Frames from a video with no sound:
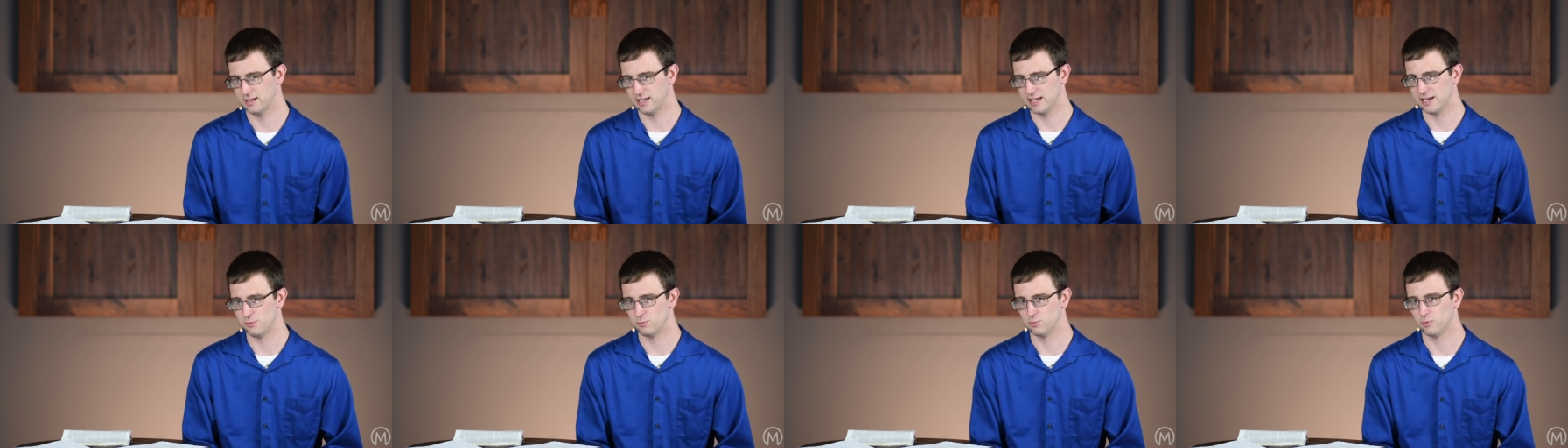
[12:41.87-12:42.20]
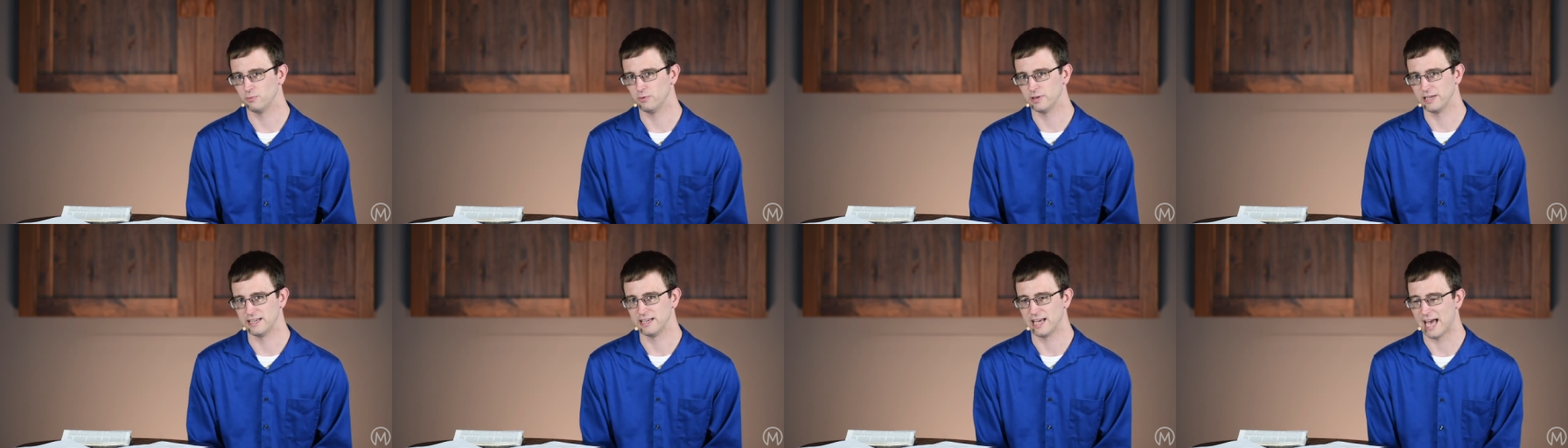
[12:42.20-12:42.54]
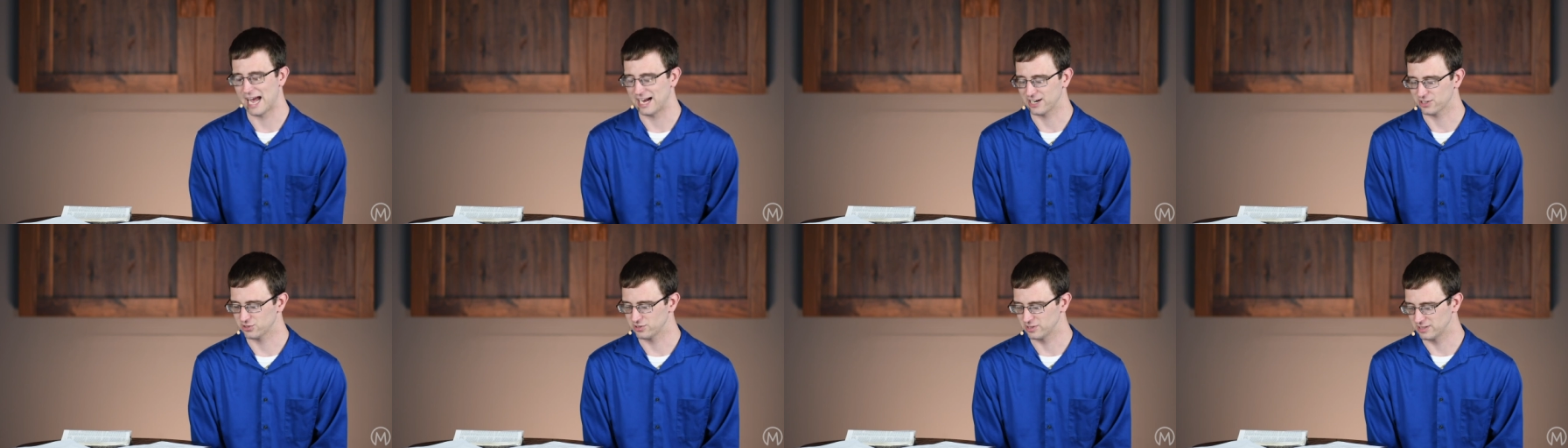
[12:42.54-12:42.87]
he,
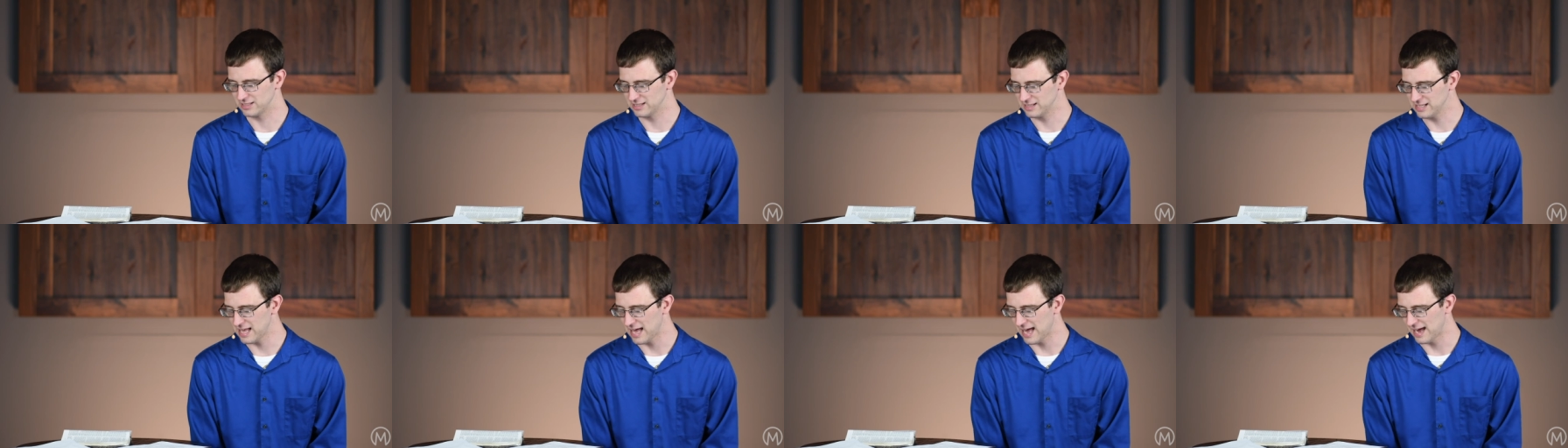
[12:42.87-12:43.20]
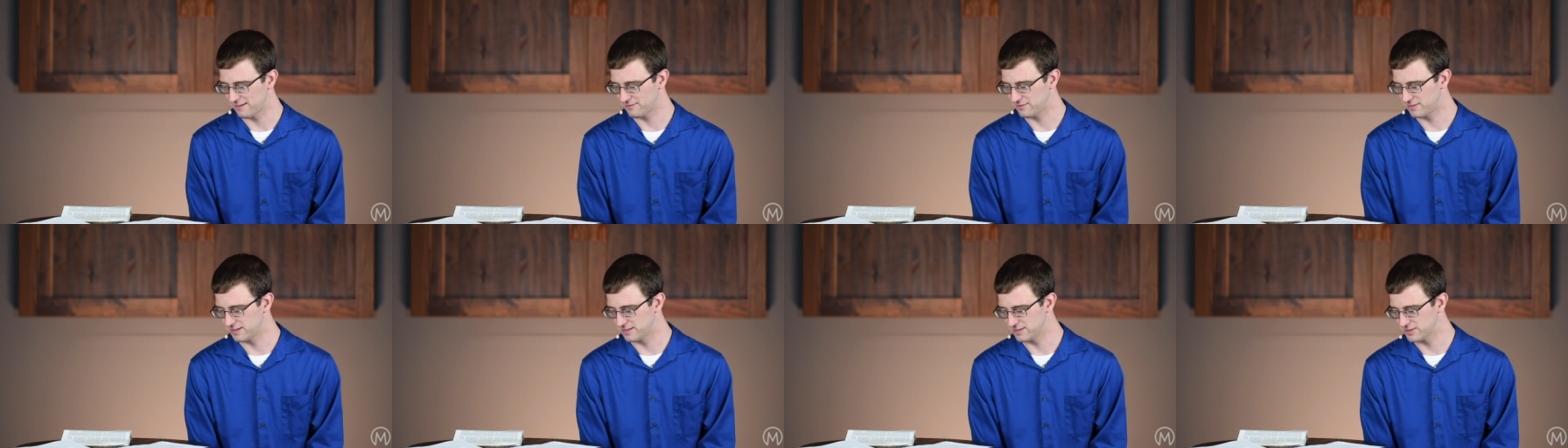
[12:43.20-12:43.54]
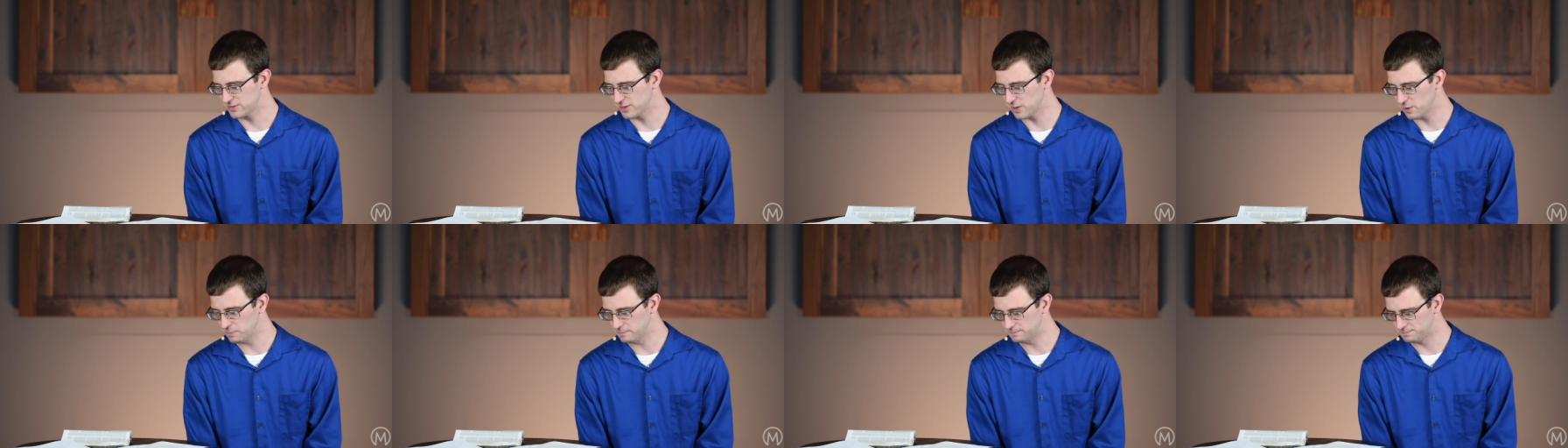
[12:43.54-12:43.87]
he actually left.
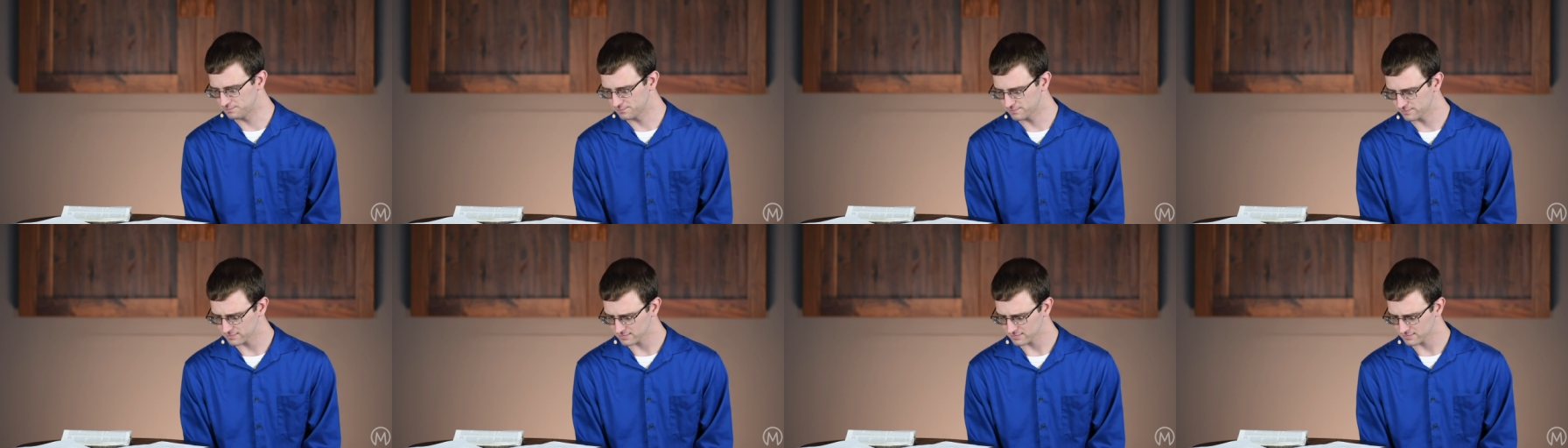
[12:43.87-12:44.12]
And so